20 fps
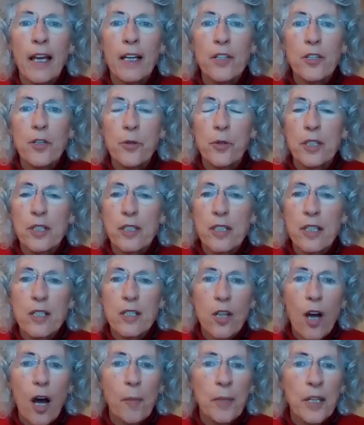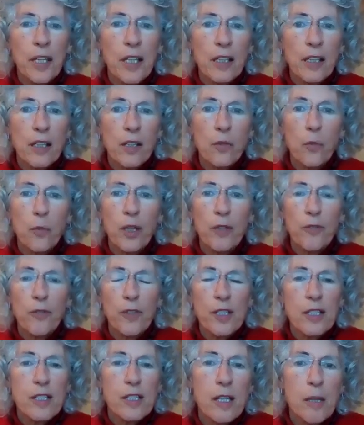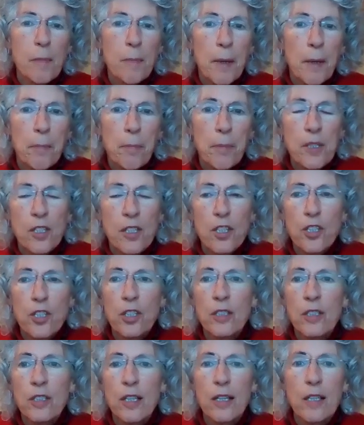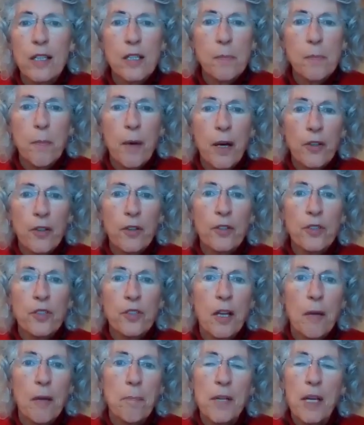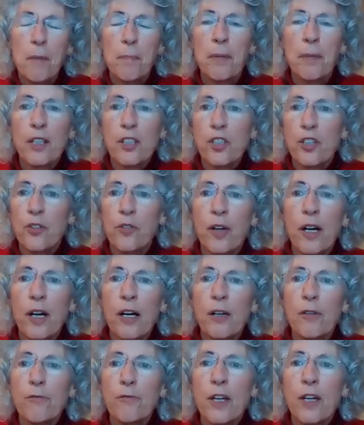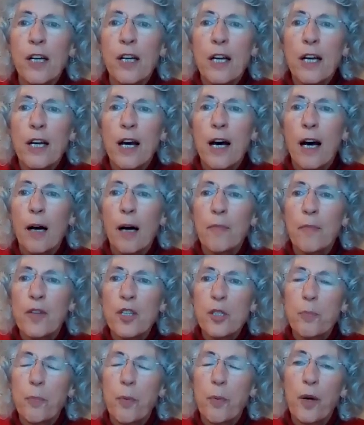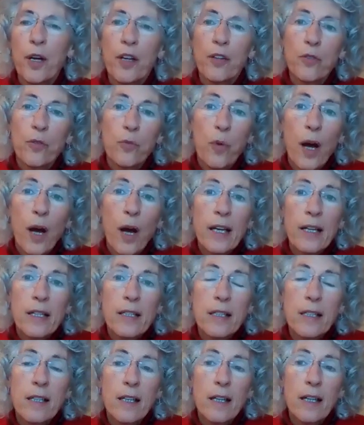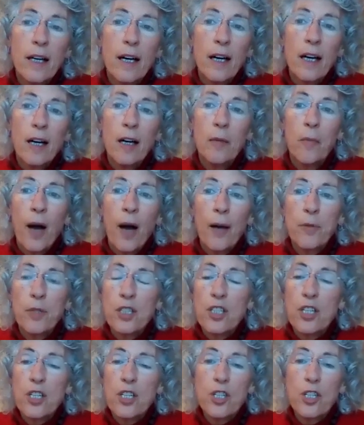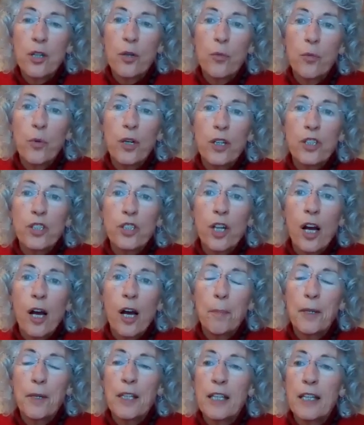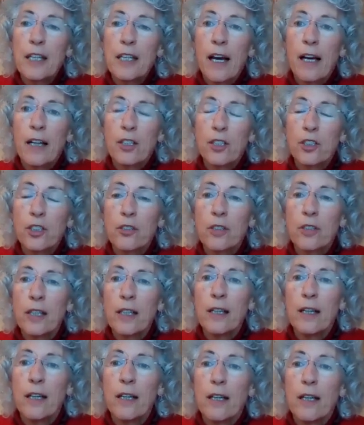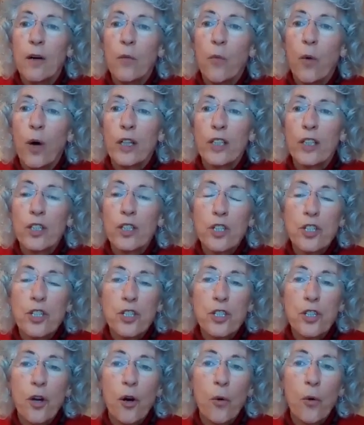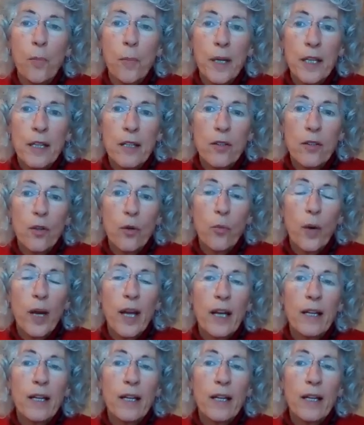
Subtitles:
And you can see Dominic in one of his sleeping positions that his mother sent me a picture of. This boy on the right, I was teaching a workshop and he actually wanted to show me the